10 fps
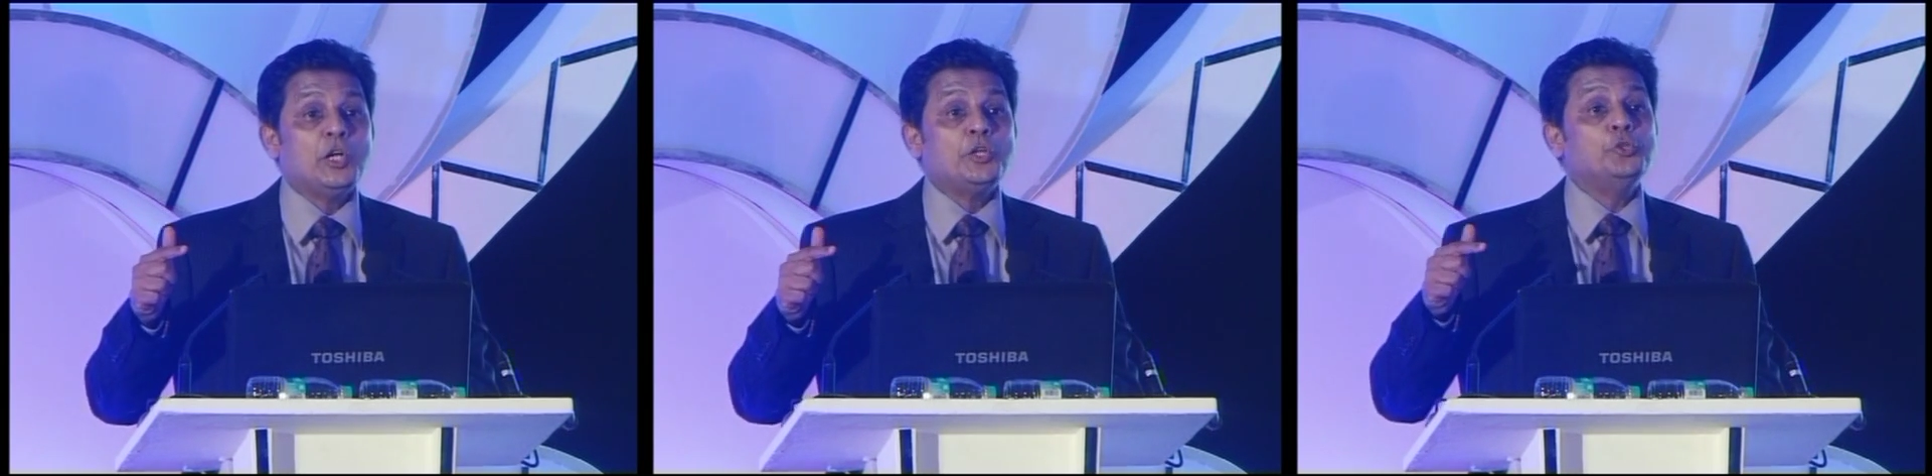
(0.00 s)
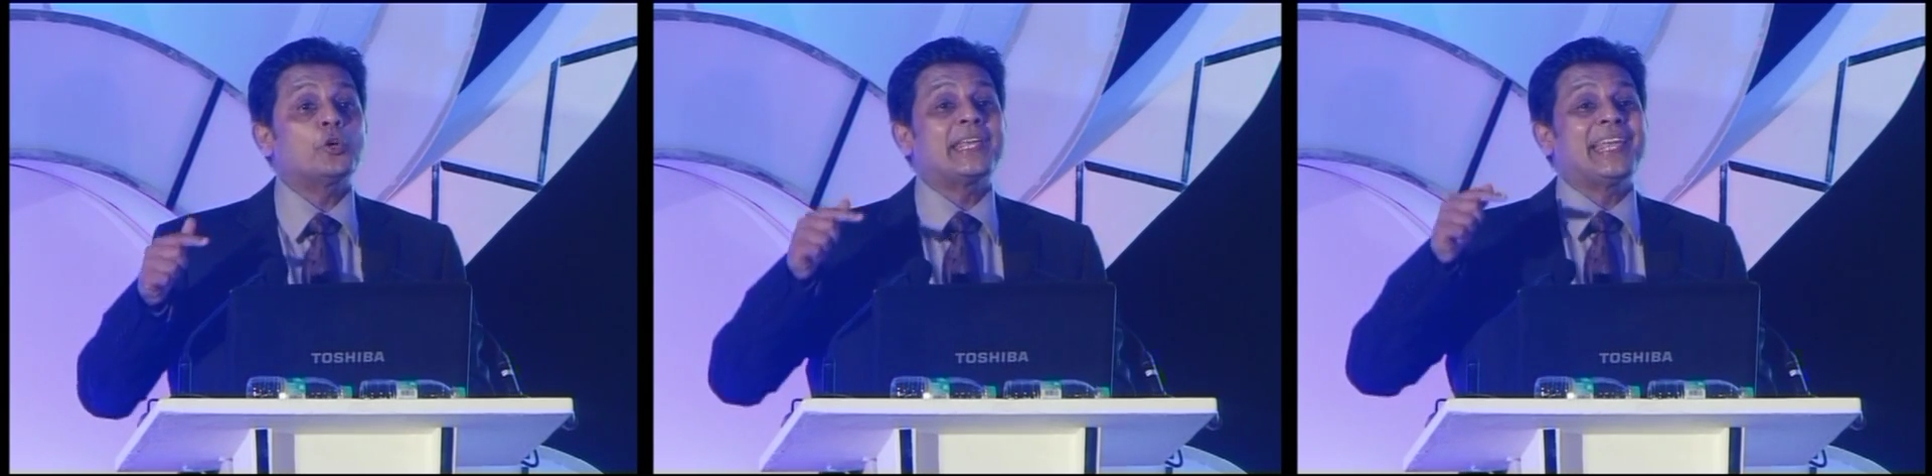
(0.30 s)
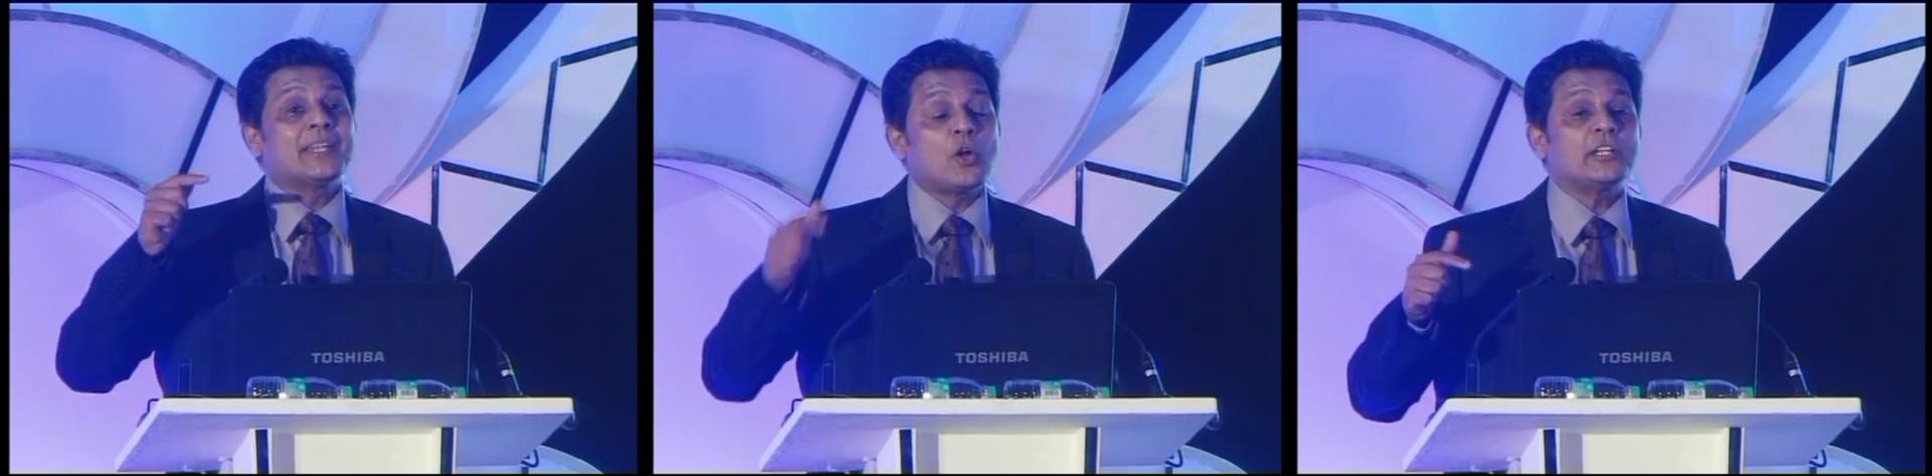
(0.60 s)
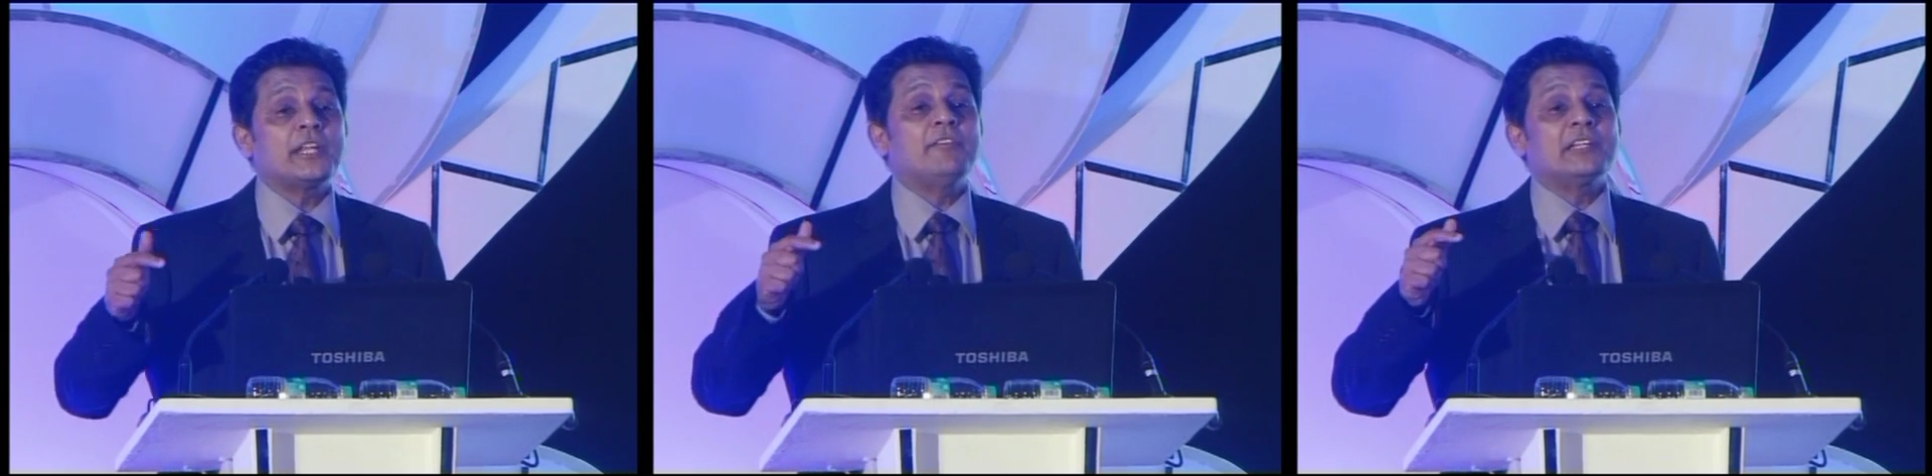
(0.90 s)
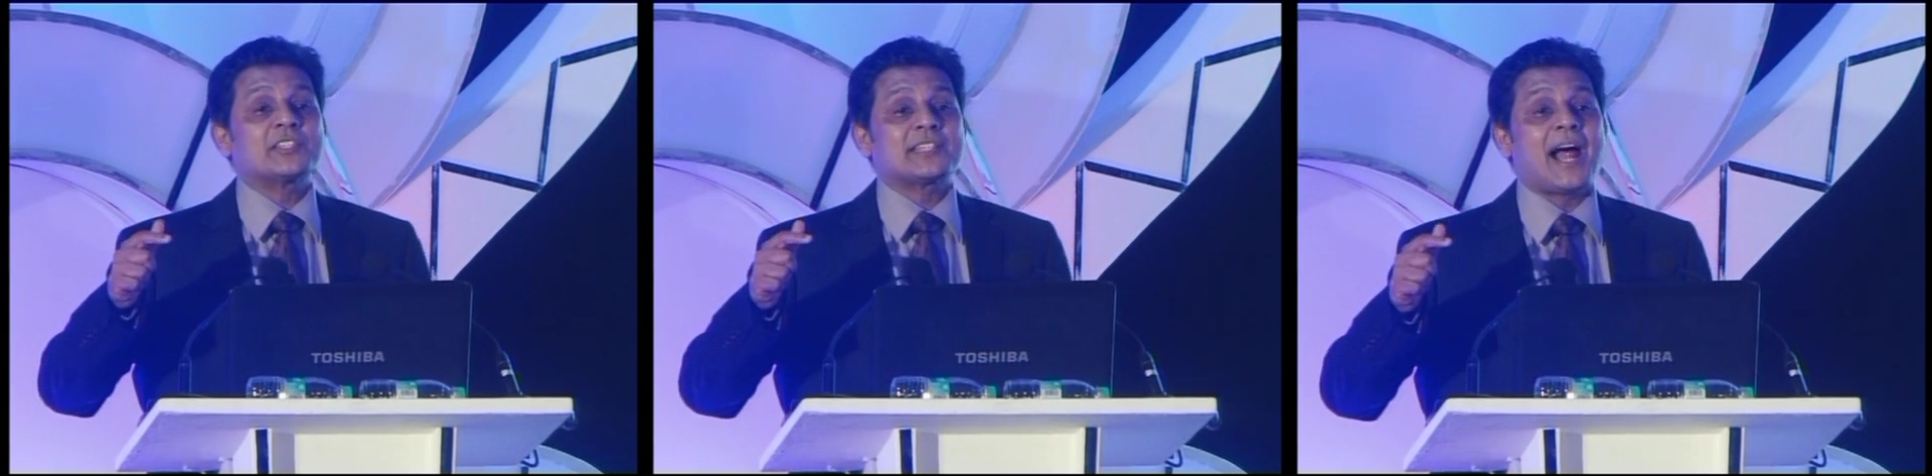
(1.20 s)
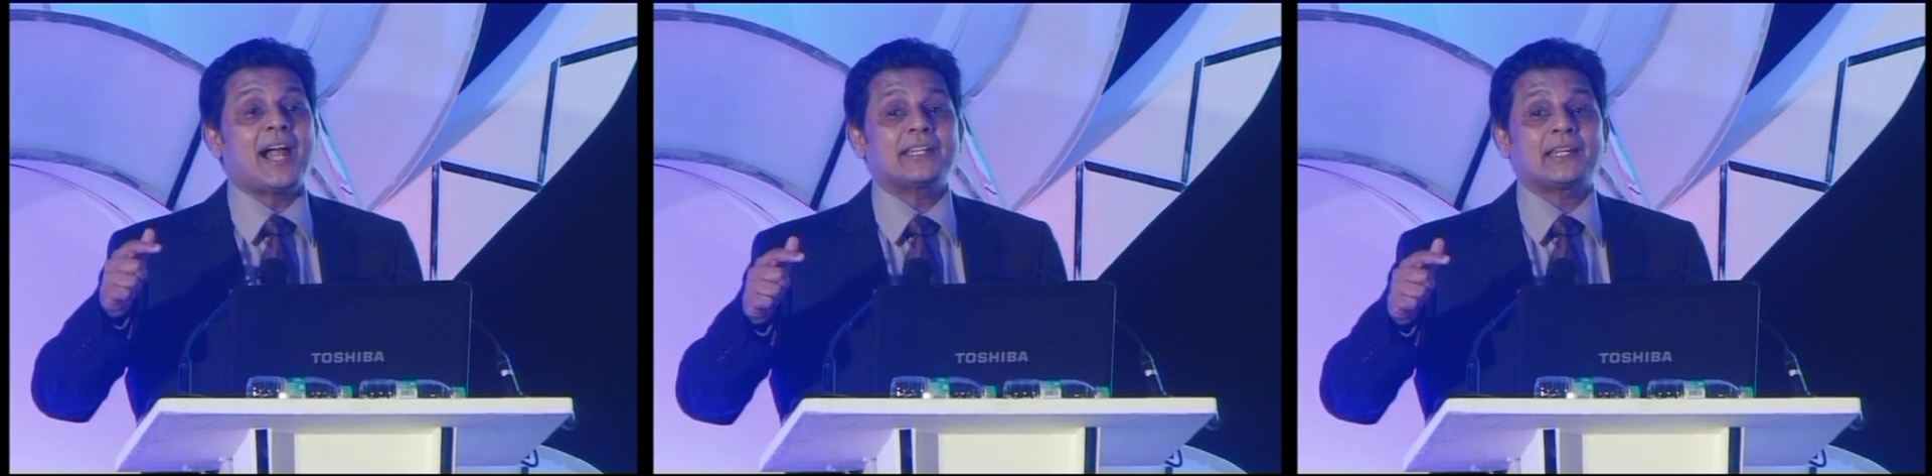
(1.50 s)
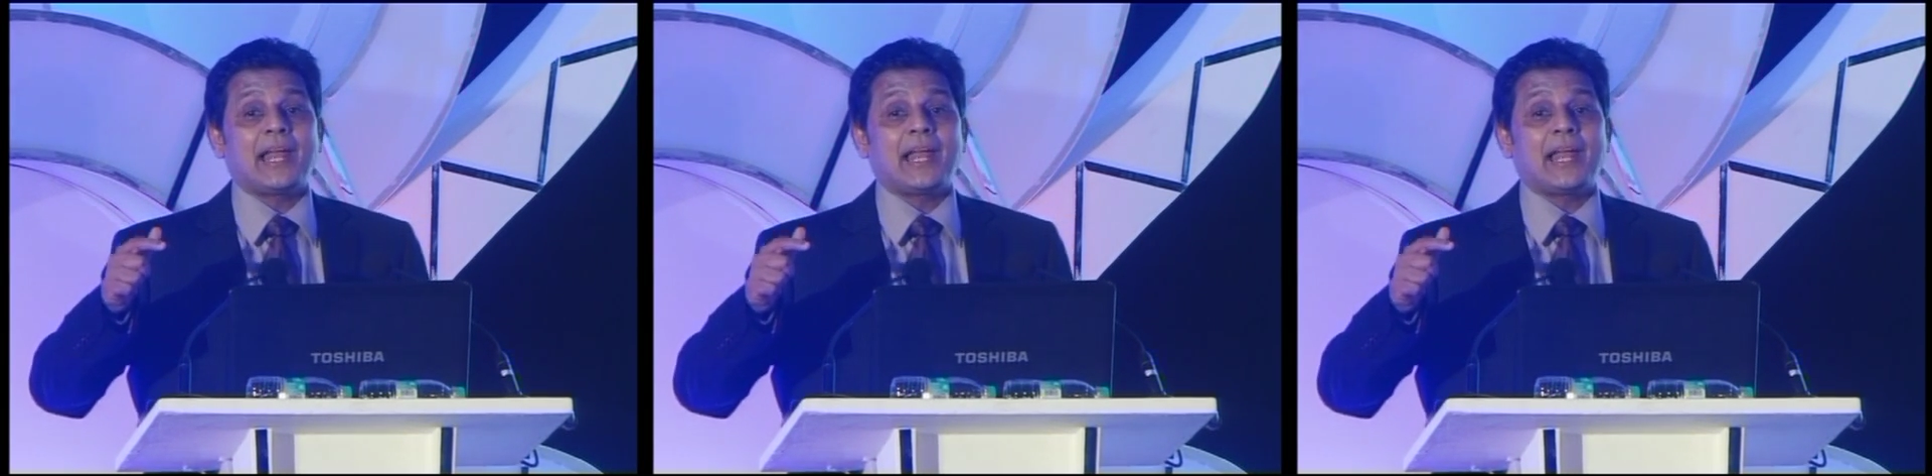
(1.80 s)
You cannot even start